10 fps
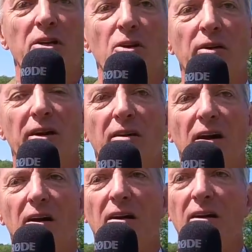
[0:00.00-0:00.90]
be
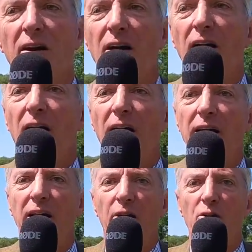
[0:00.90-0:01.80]
doing a
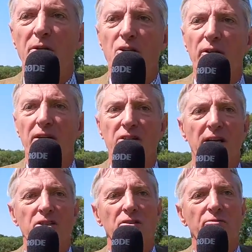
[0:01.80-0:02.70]

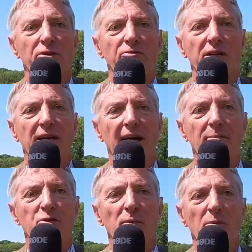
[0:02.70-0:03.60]
dozen, 15
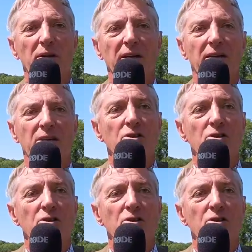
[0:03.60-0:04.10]
laps maybe.